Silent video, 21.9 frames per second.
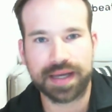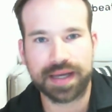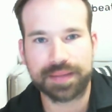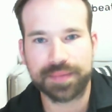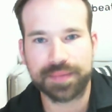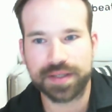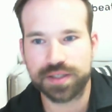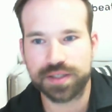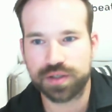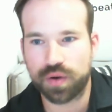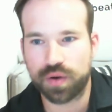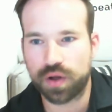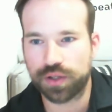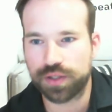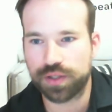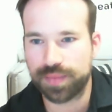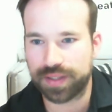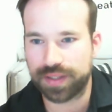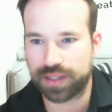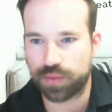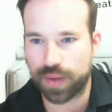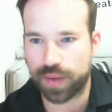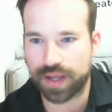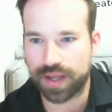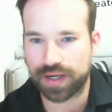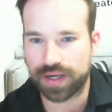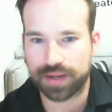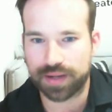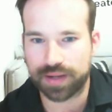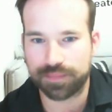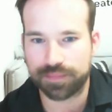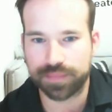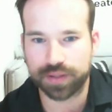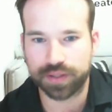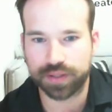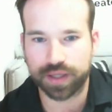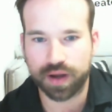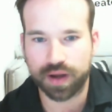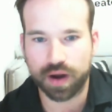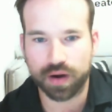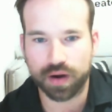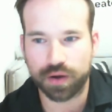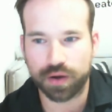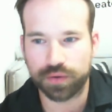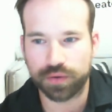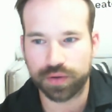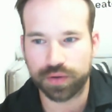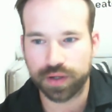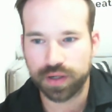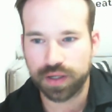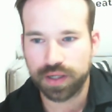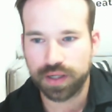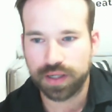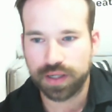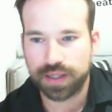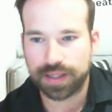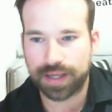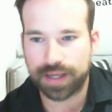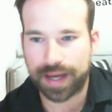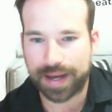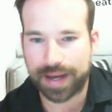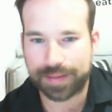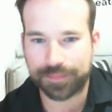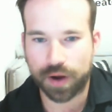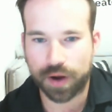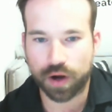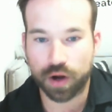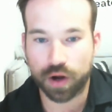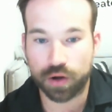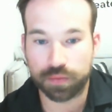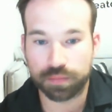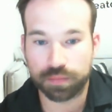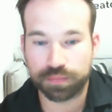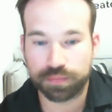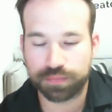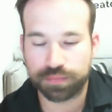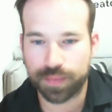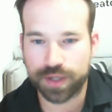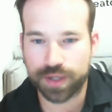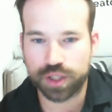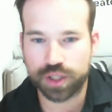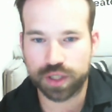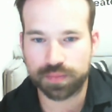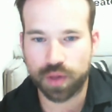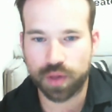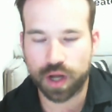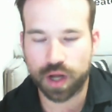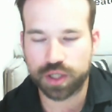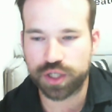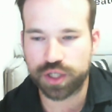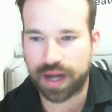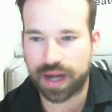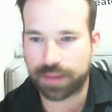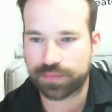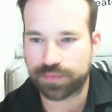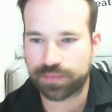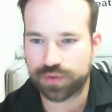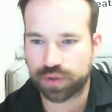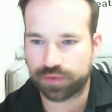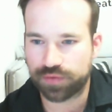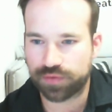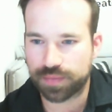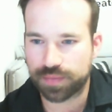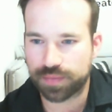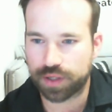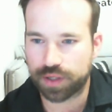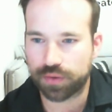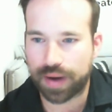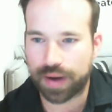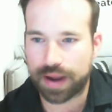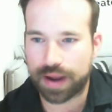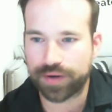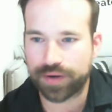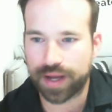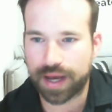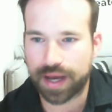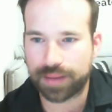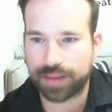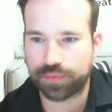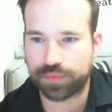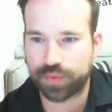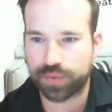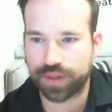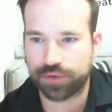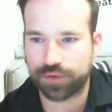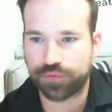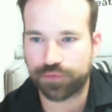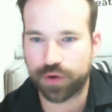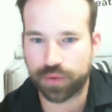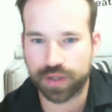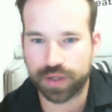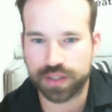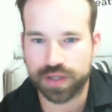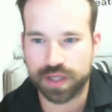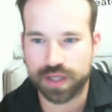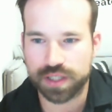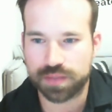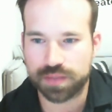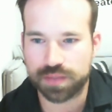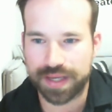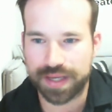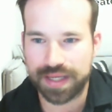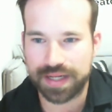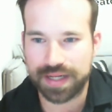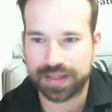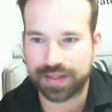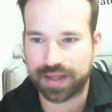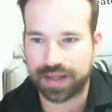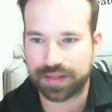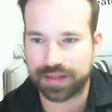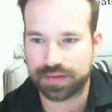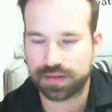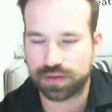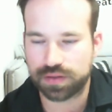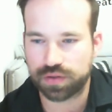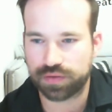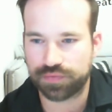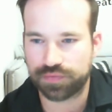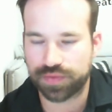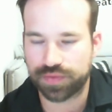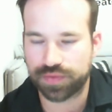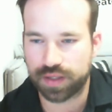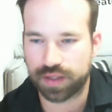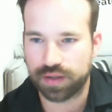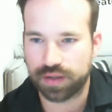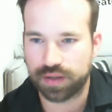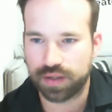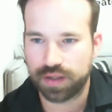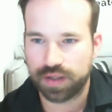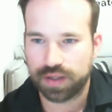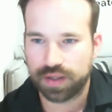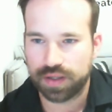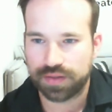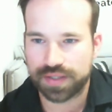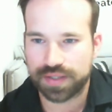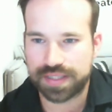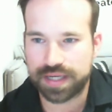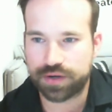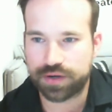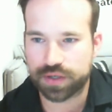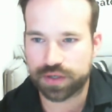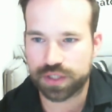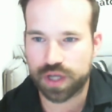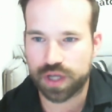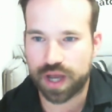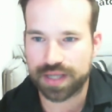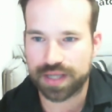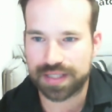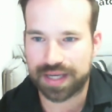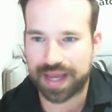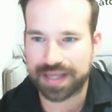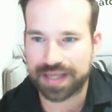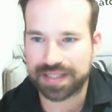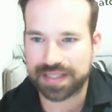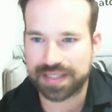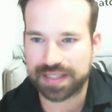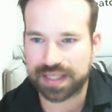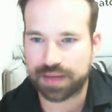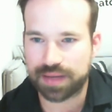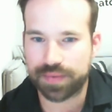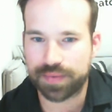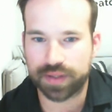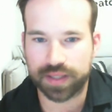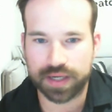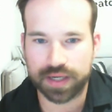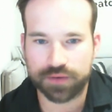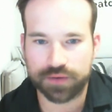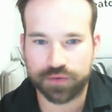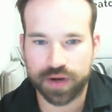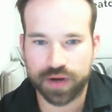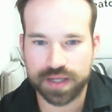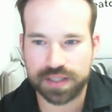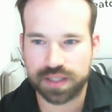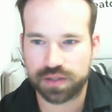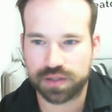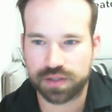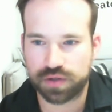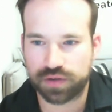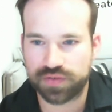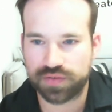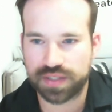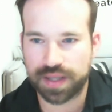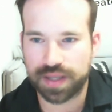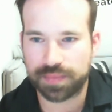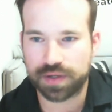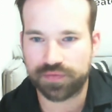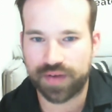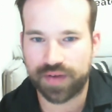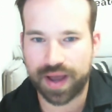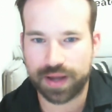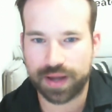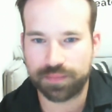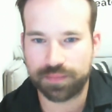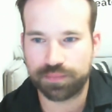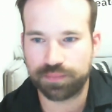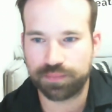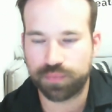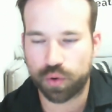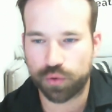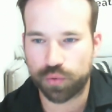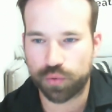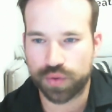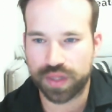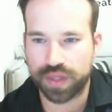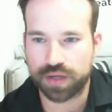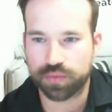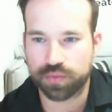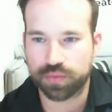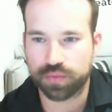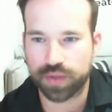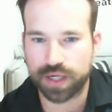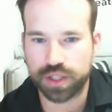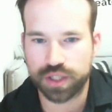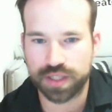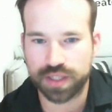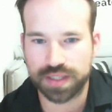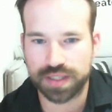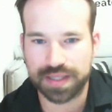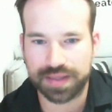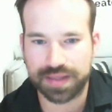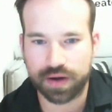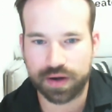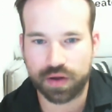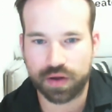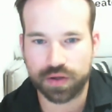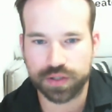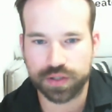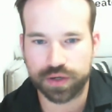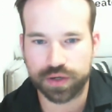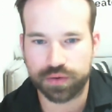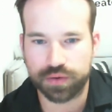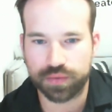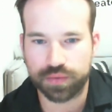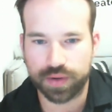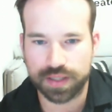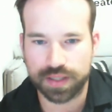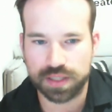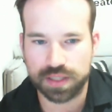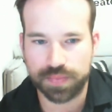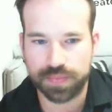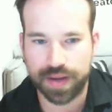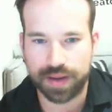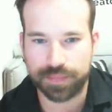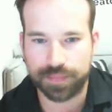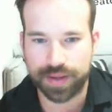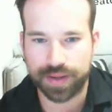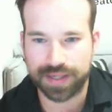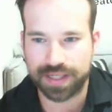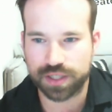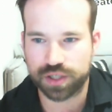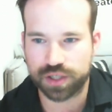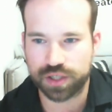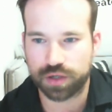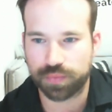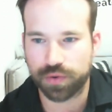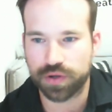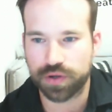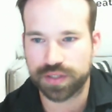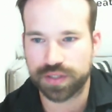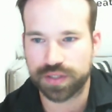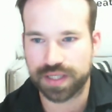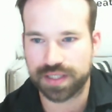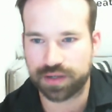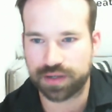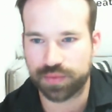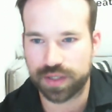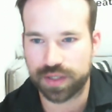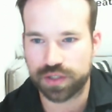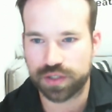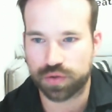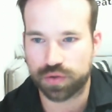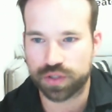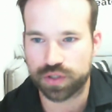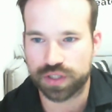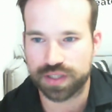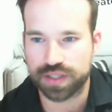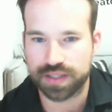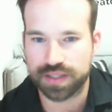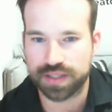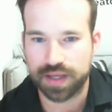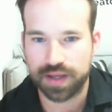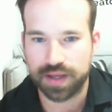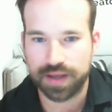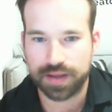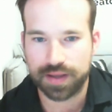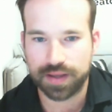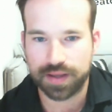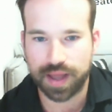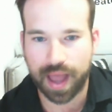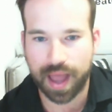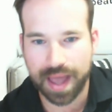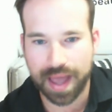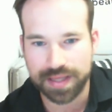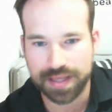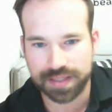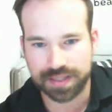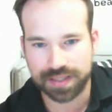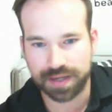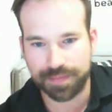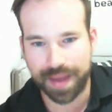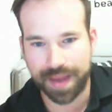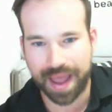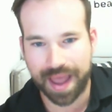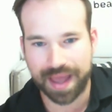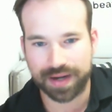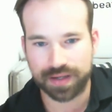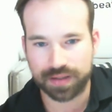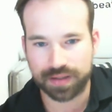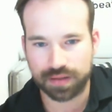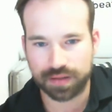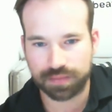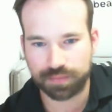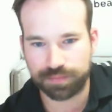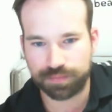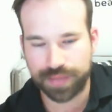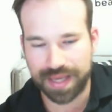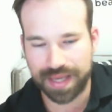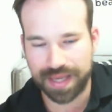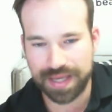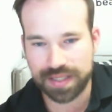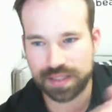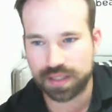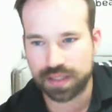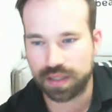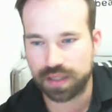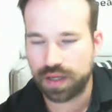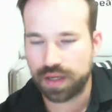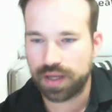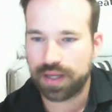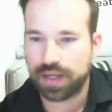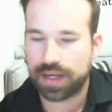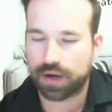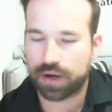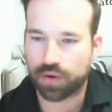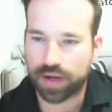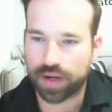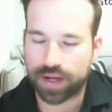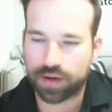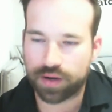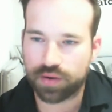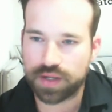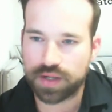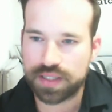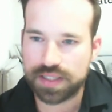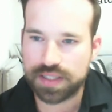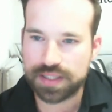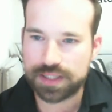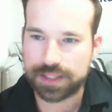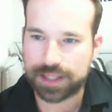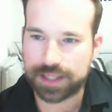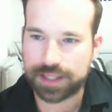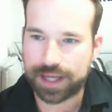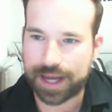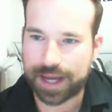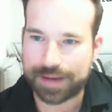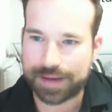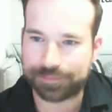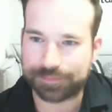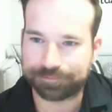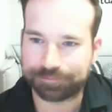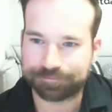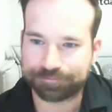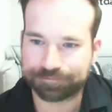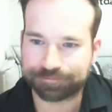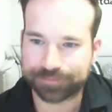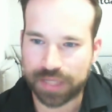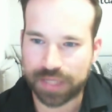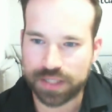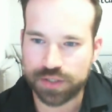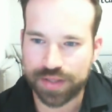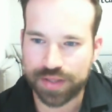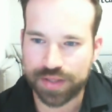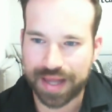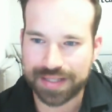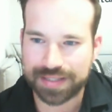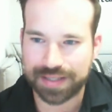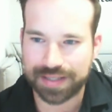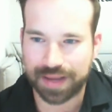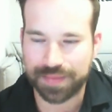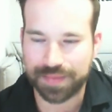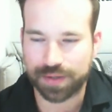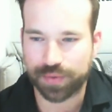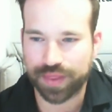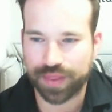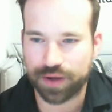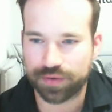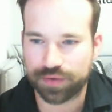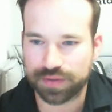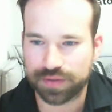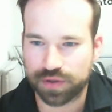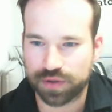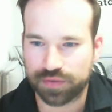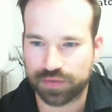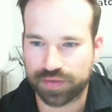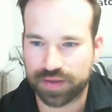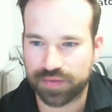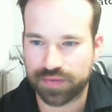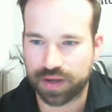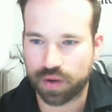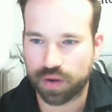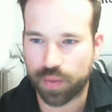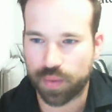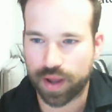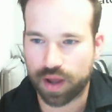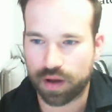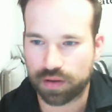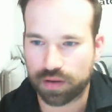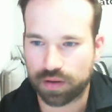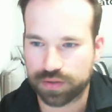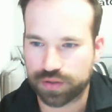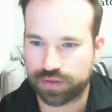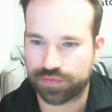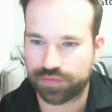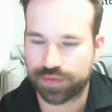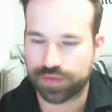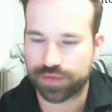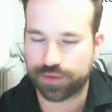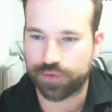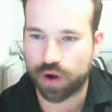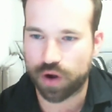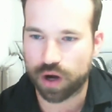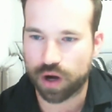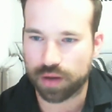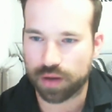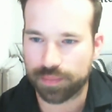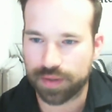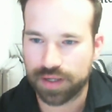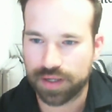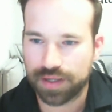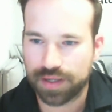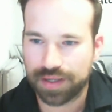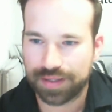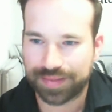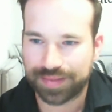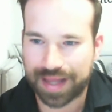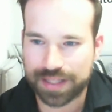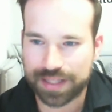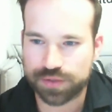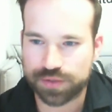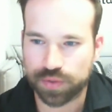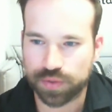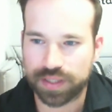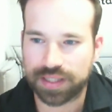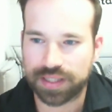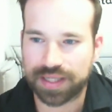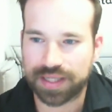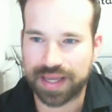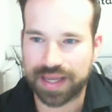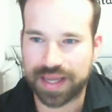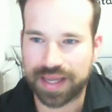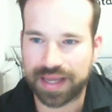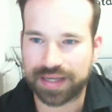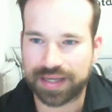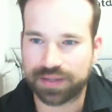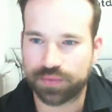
And so ultimately, we ended up building our own permission blockchain up sort of from the ground up with a focus on speed. And then sort of the secret sauce, I guess, is the ability for us to sort of subdivide both within regions and then also spin up additional processing resources as demand peaks or increases. And so that's, I mean, without sort of giving away all sort of the farm, that's really it.